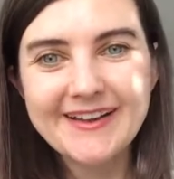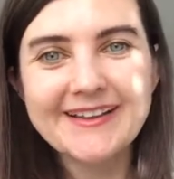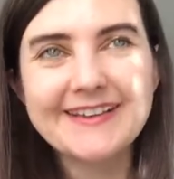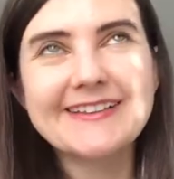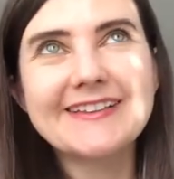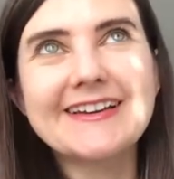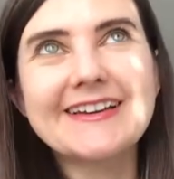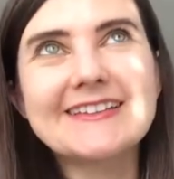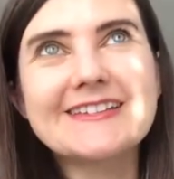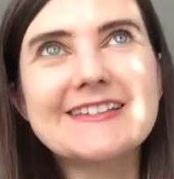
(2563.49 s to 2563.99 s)

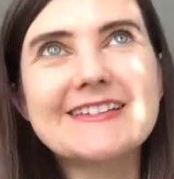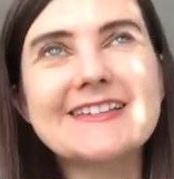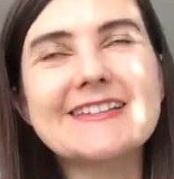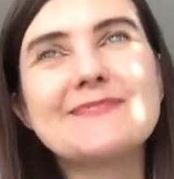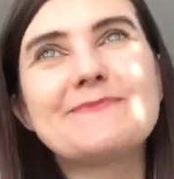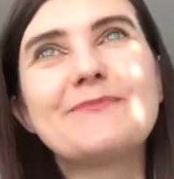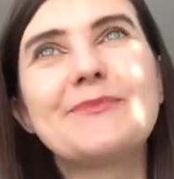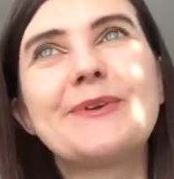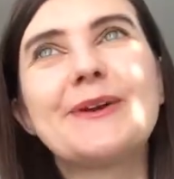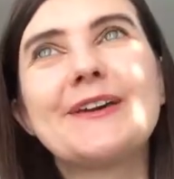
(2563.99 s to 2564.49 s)
Let
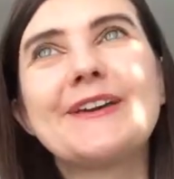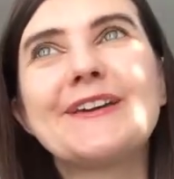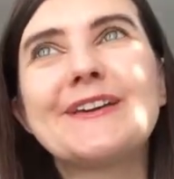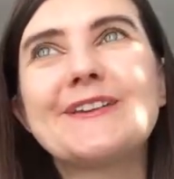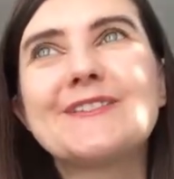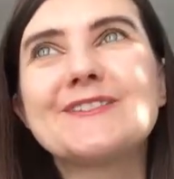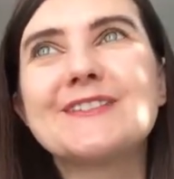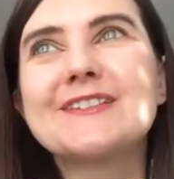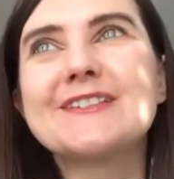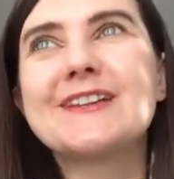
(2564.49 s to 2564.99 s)
it bring
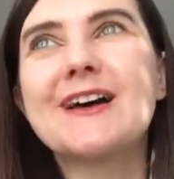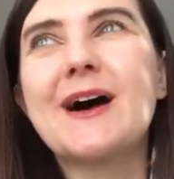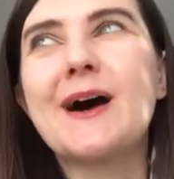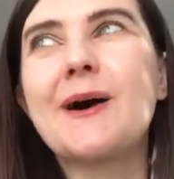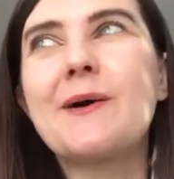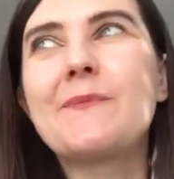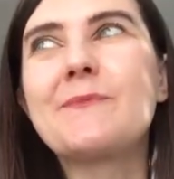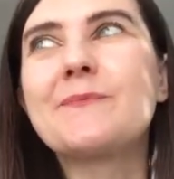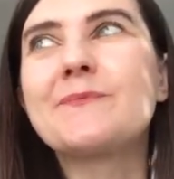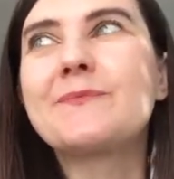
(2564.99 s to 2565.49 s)
you
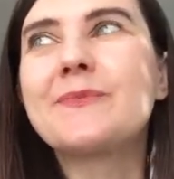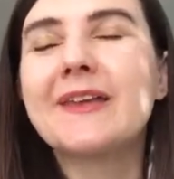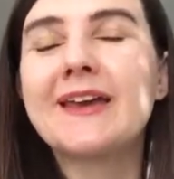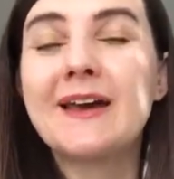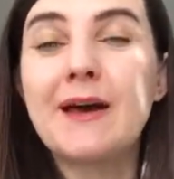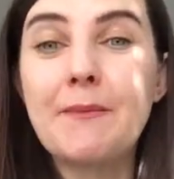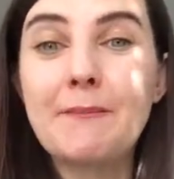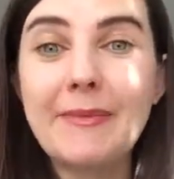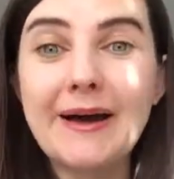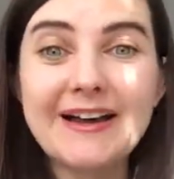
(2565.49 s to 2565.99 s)
some
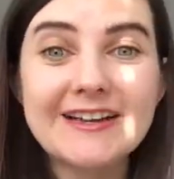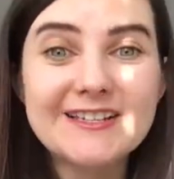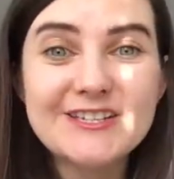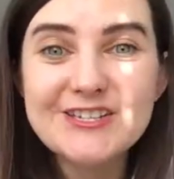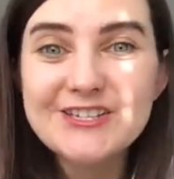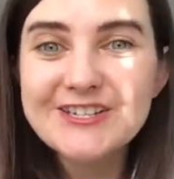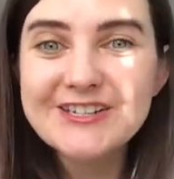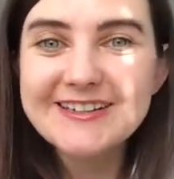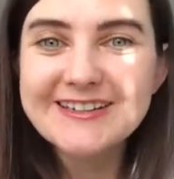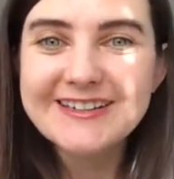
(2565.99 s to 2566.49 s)

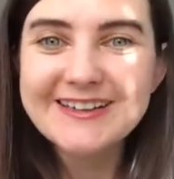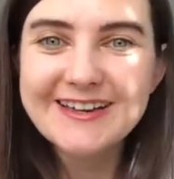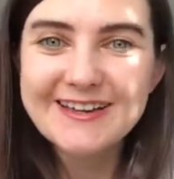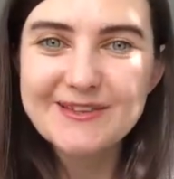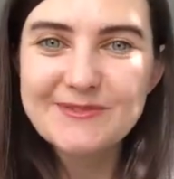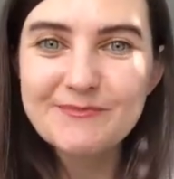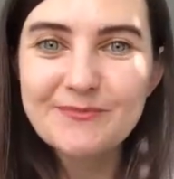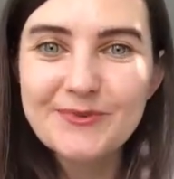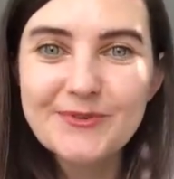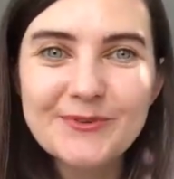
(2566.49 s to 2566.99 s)
magic
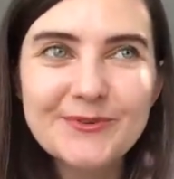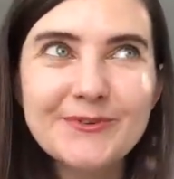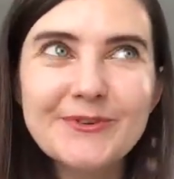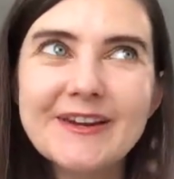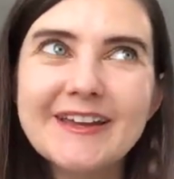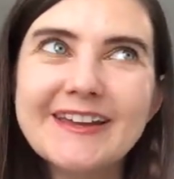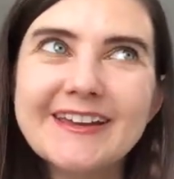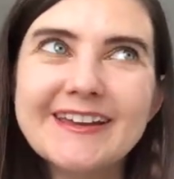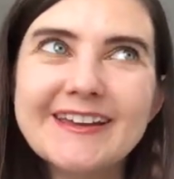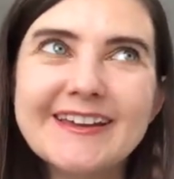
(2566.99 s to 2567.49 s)
and
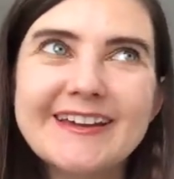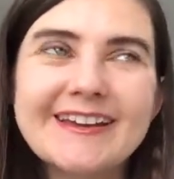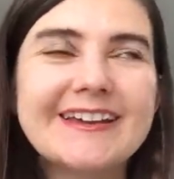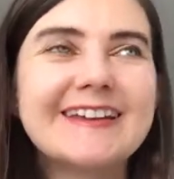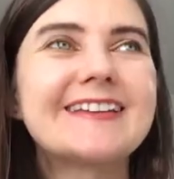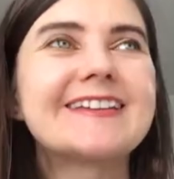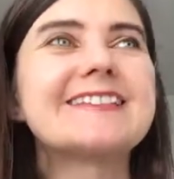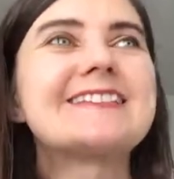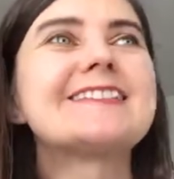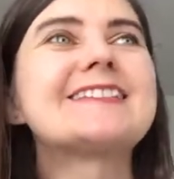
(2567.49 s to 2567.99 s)
beauty
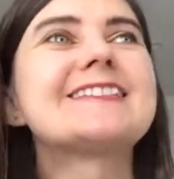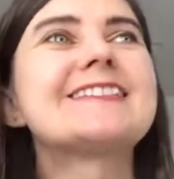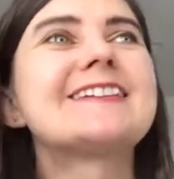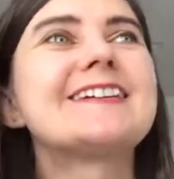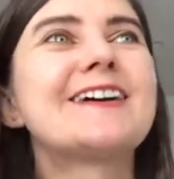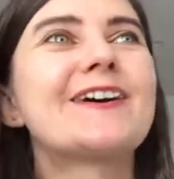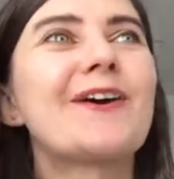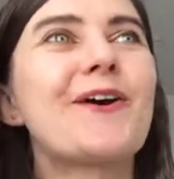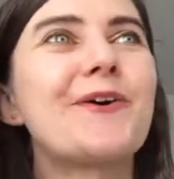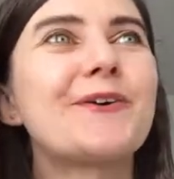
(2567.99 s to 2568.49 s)
and
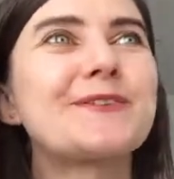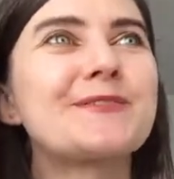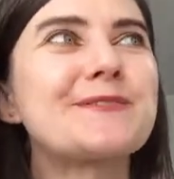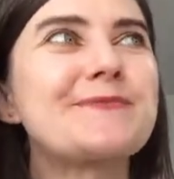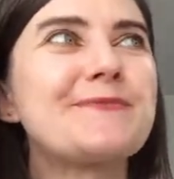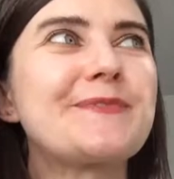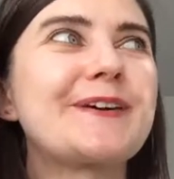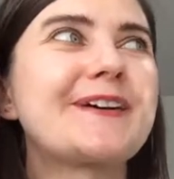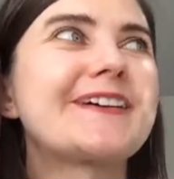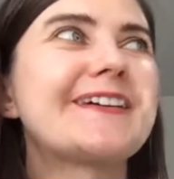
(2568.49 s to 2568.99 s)

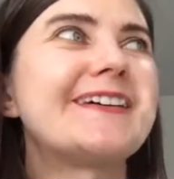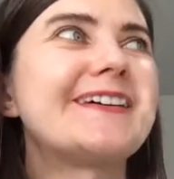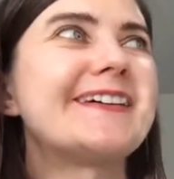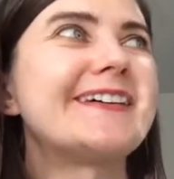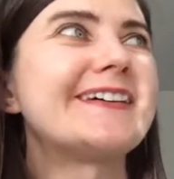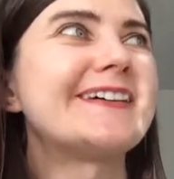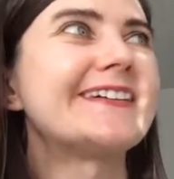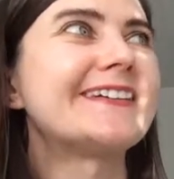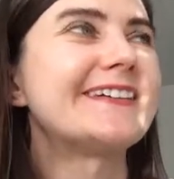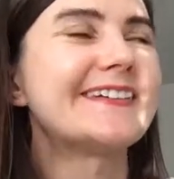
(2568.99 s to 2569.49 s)

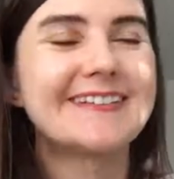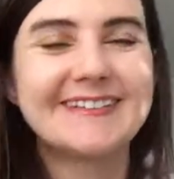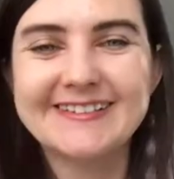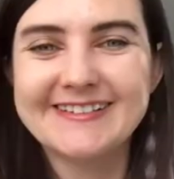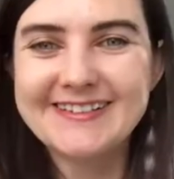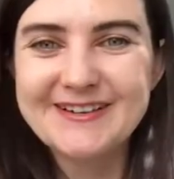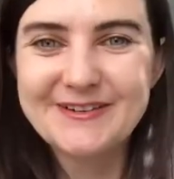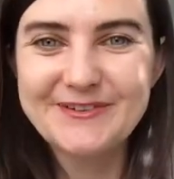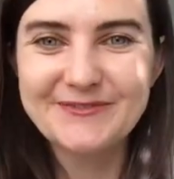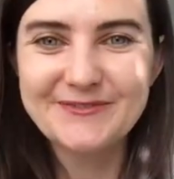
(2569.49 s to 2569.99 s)
cosmical
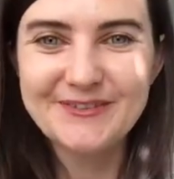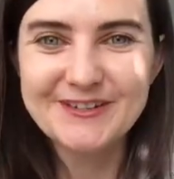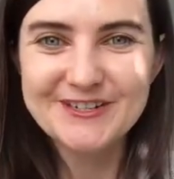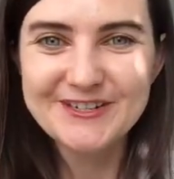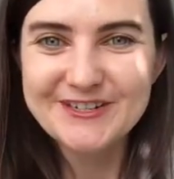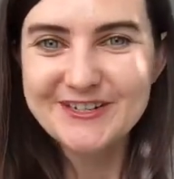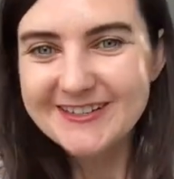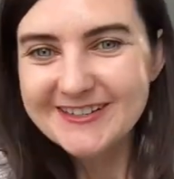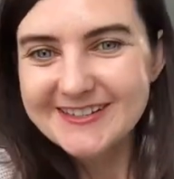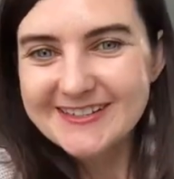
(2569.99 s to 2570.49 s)

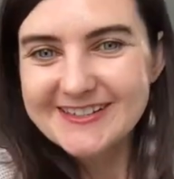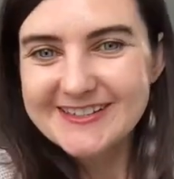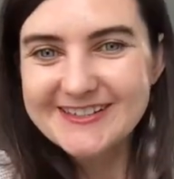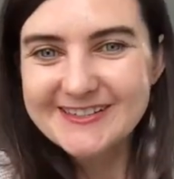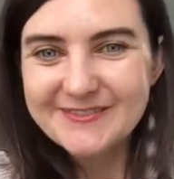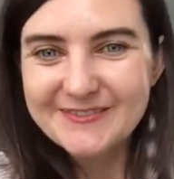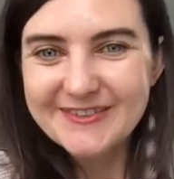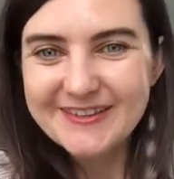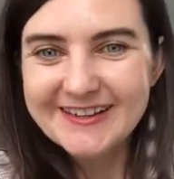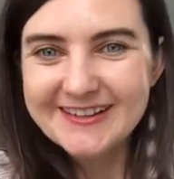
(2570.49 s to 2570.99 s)
visions,
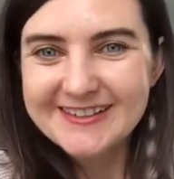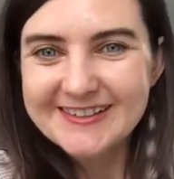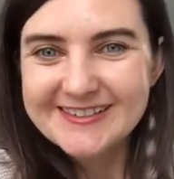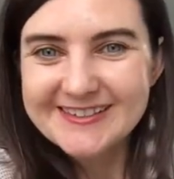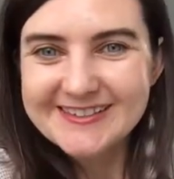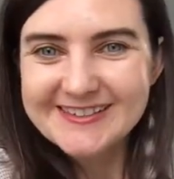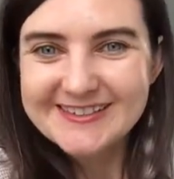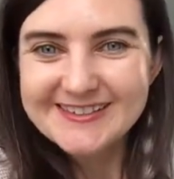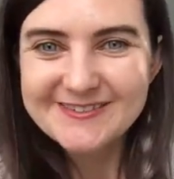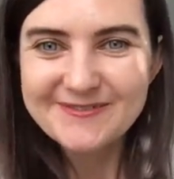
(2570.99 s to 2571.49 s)
if that
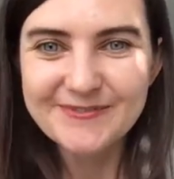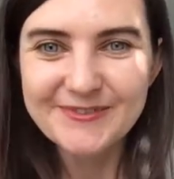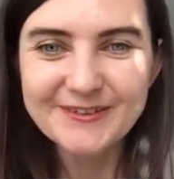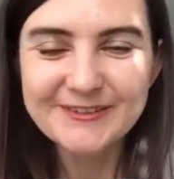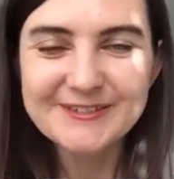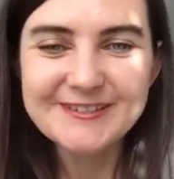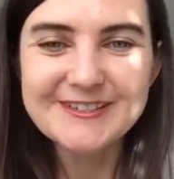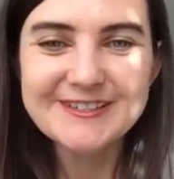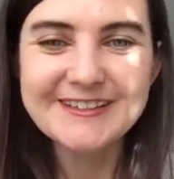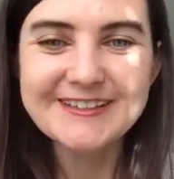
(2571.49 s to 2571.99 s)

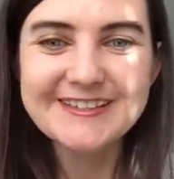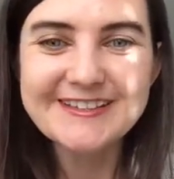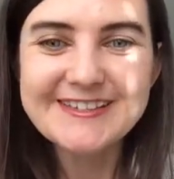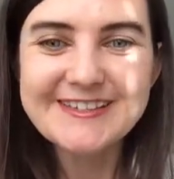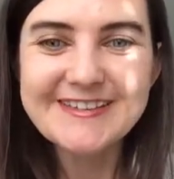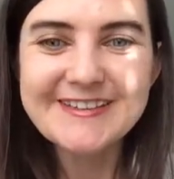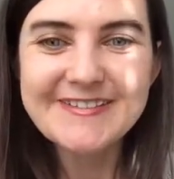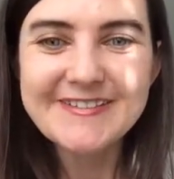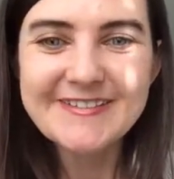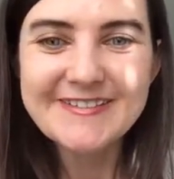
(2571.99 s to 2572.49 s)
feels good
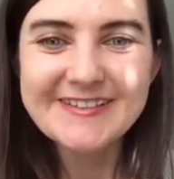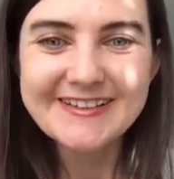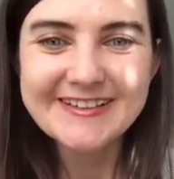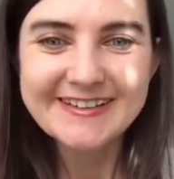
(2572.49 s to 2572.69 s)
to you.